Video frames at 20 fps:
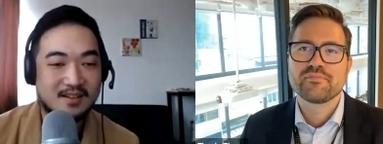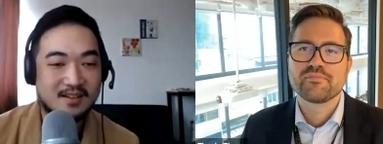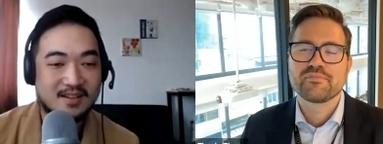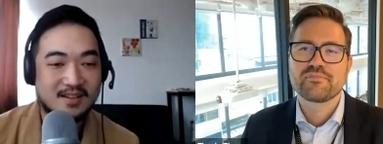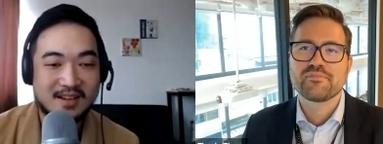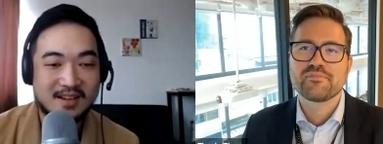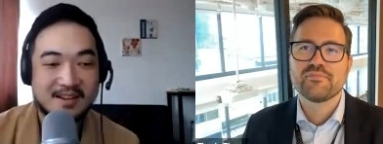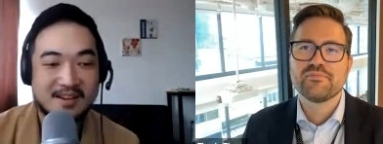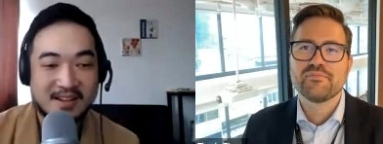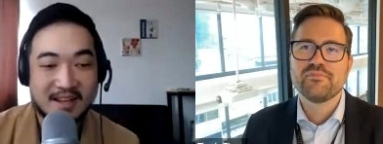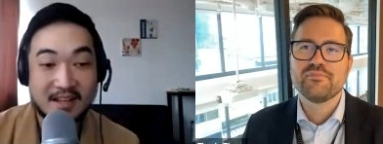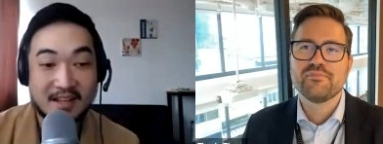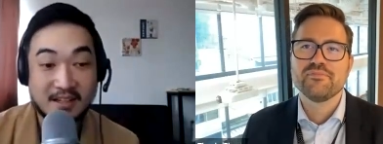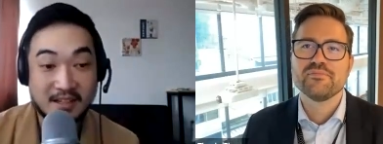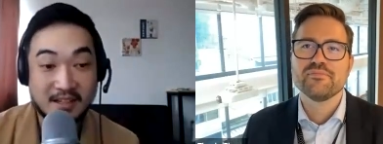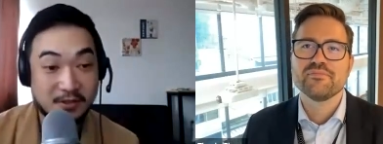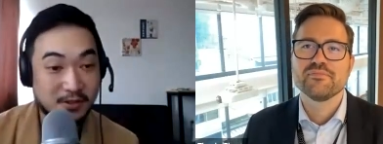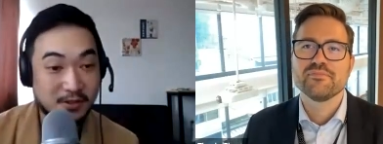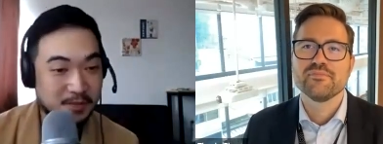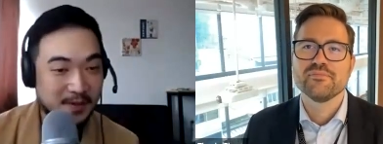Speaker 1: Yeah, and
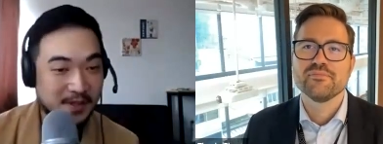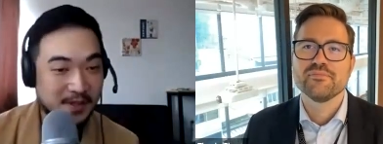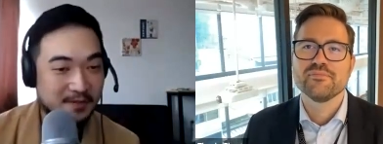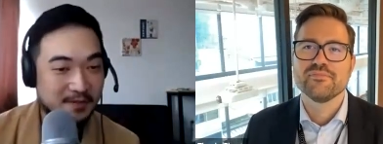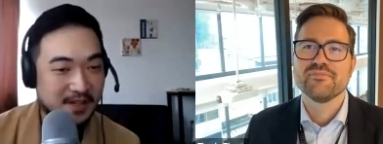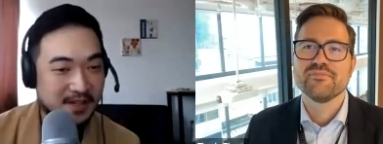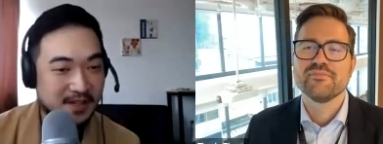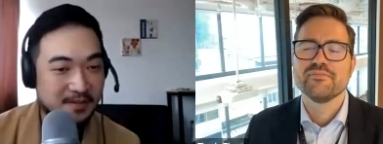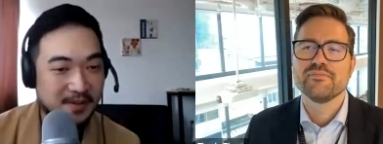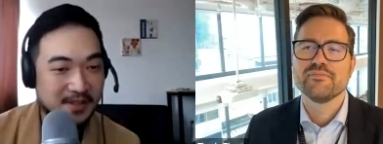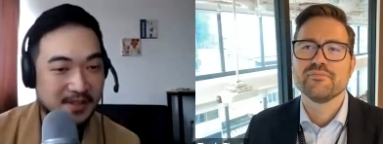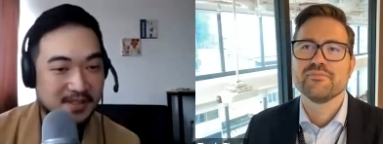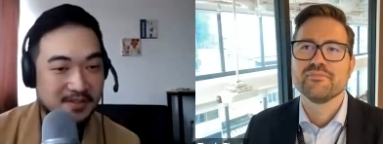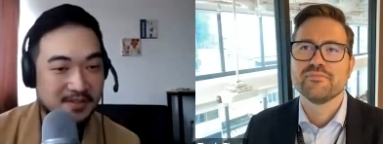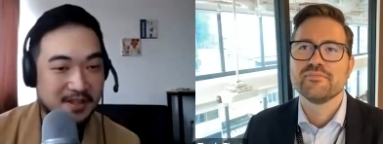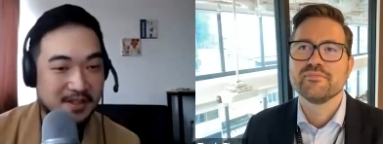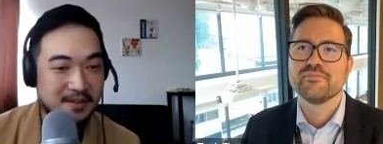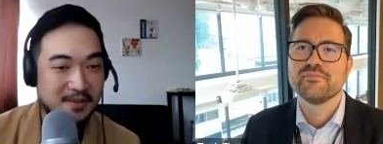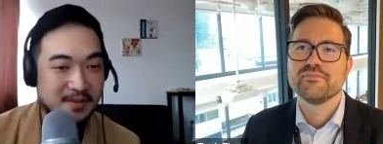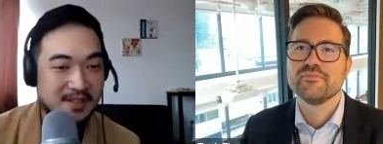you,
Speaker 2: you speak Vietnamese,
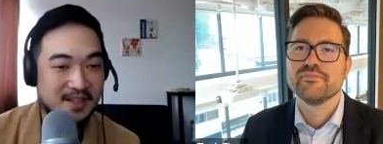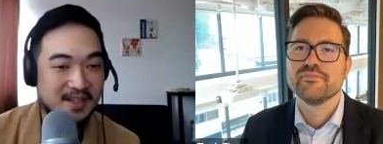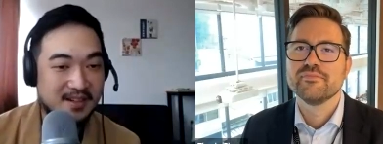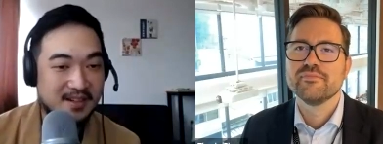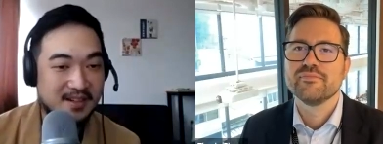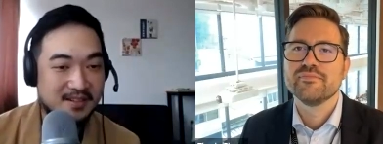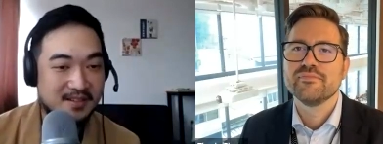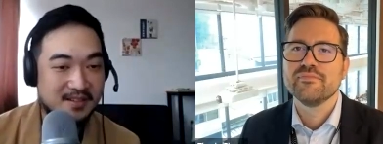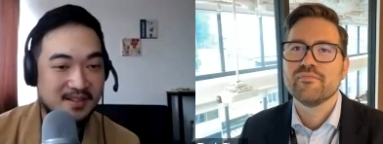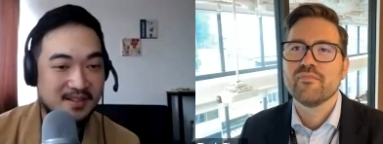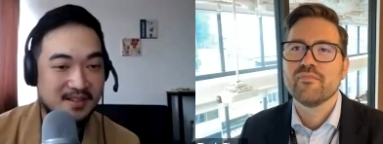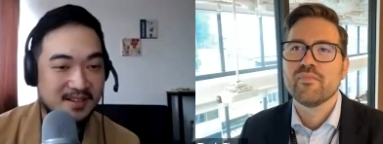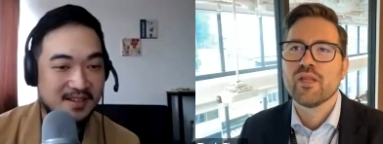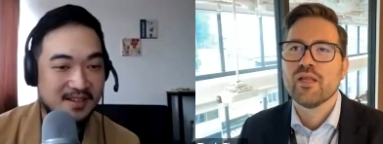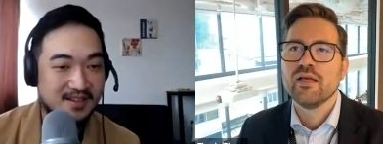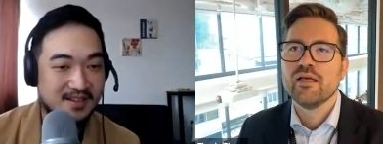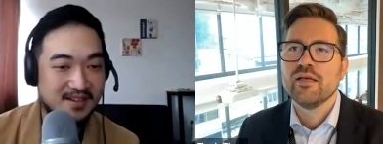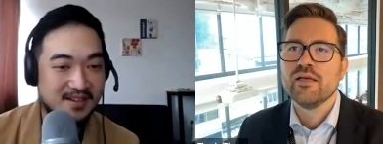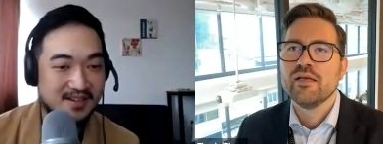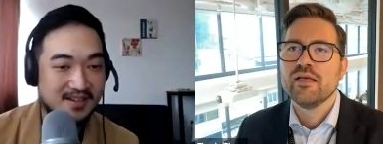right? Being there
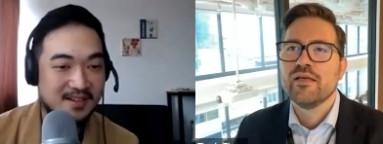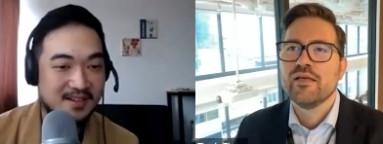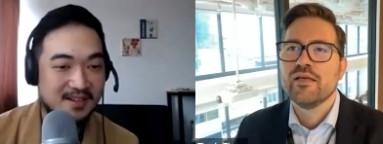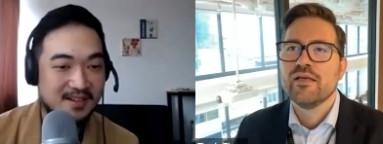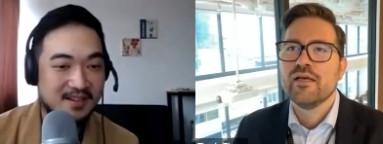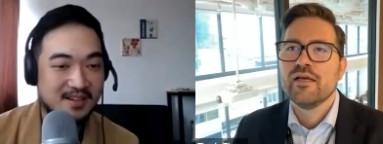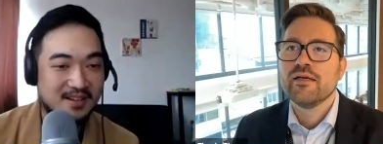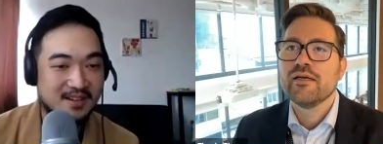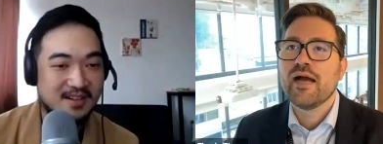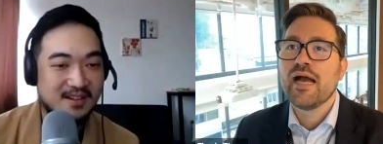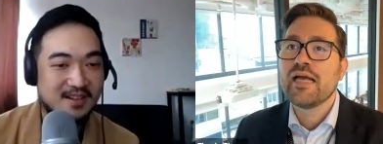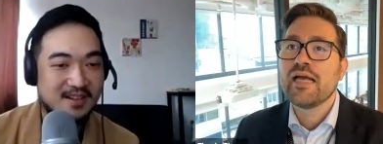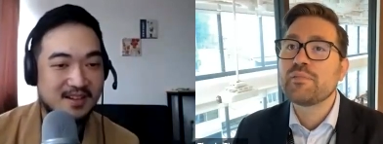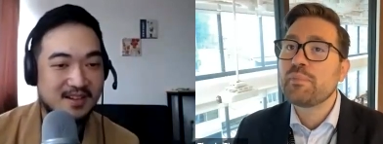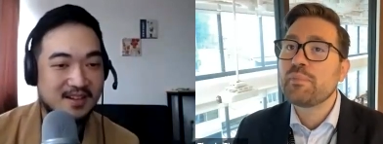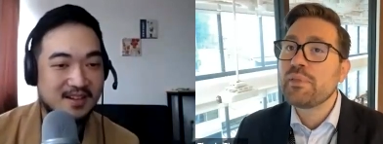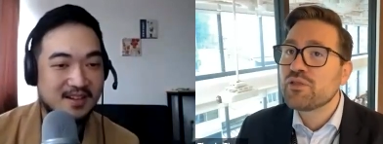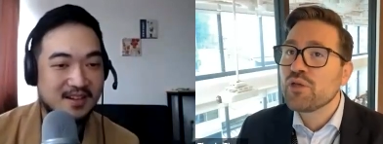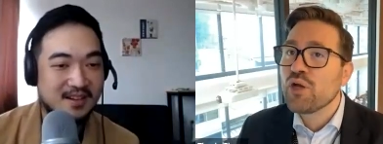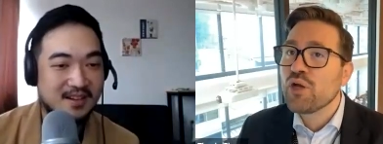
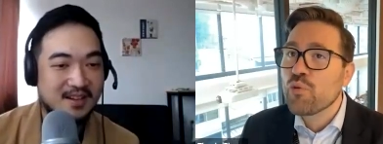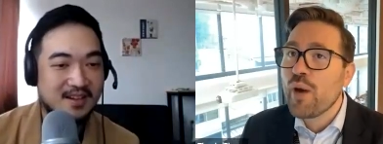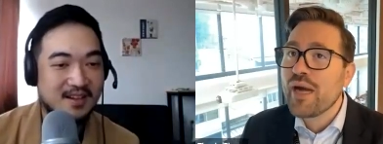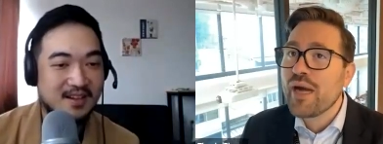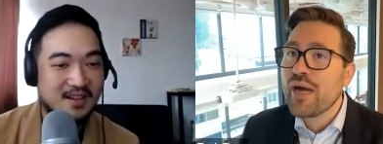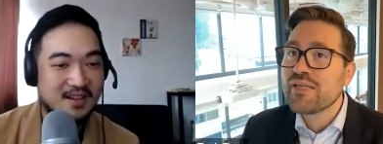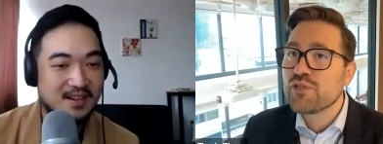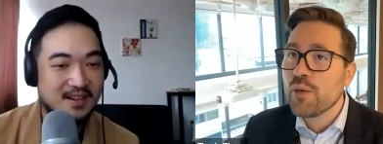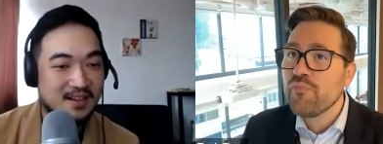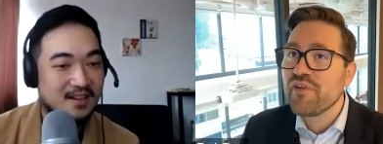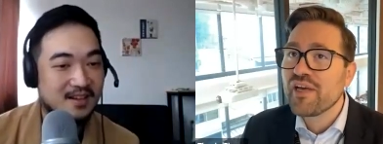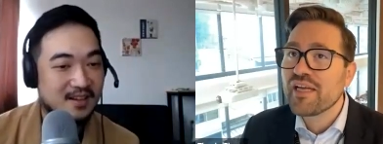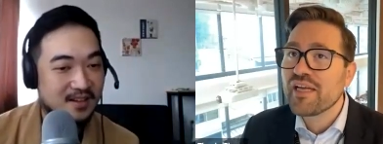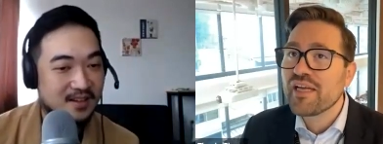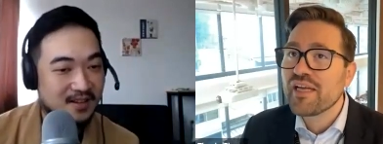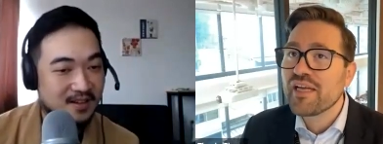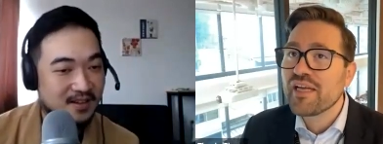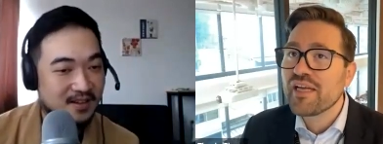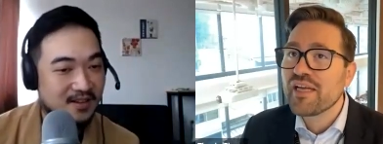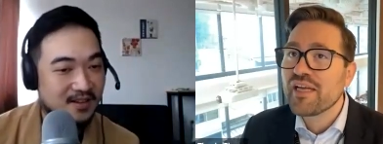I speak quite some
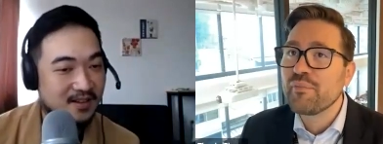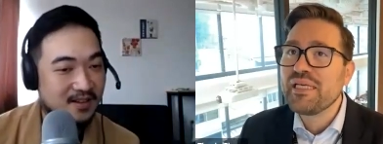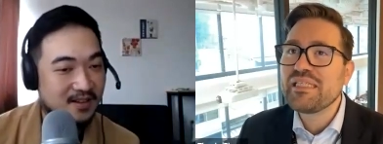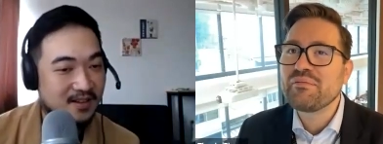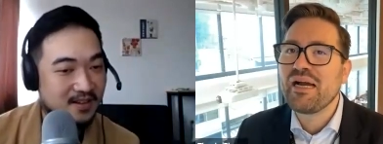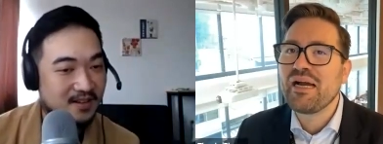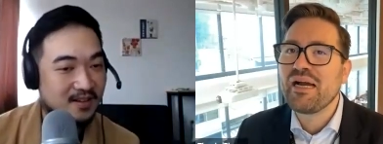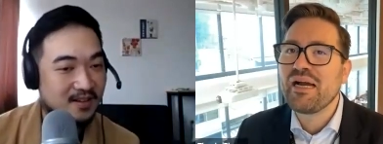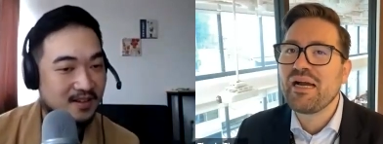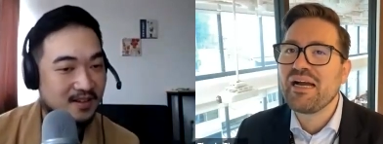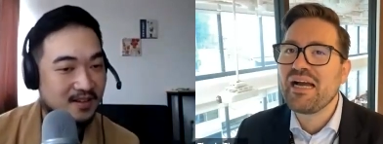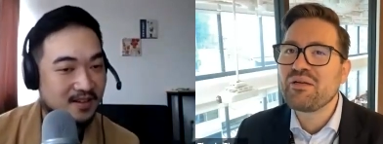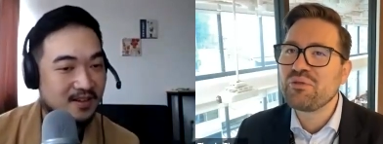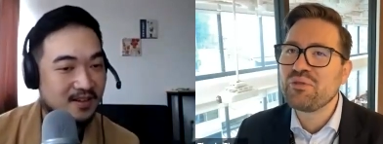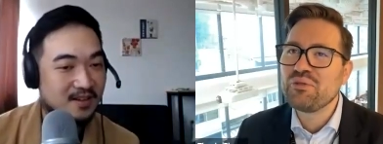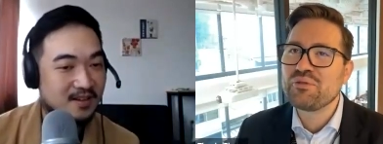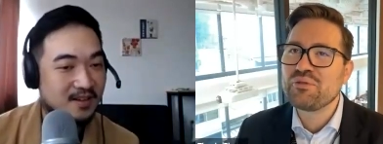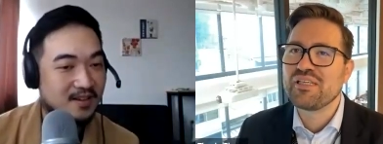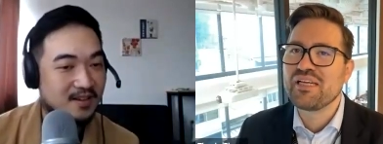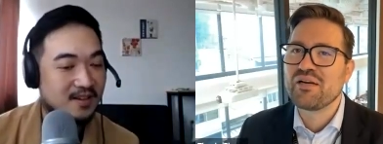Vietnamese, but
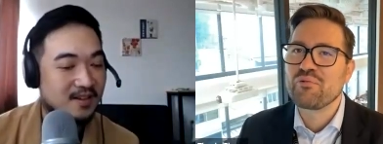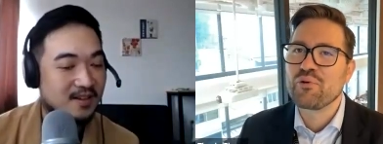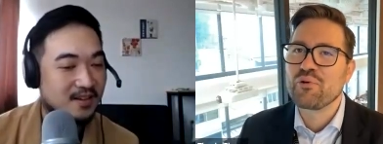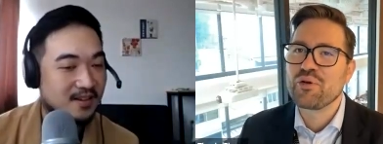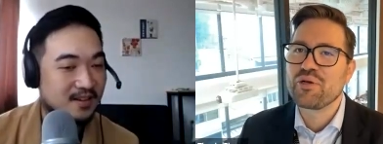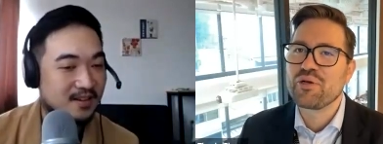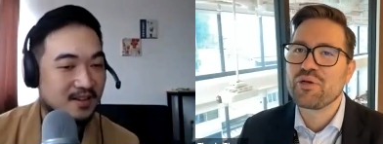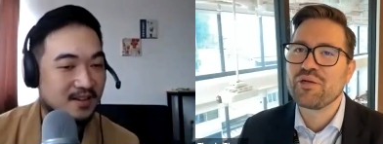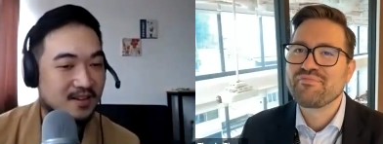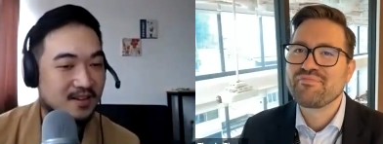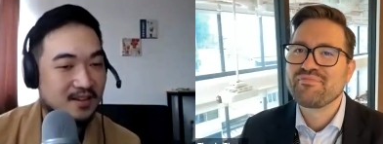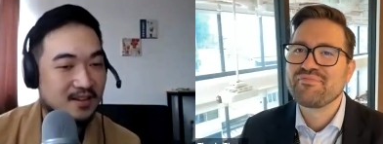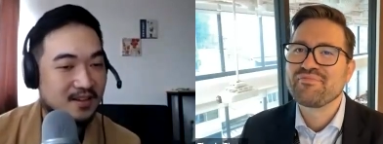I don't use it at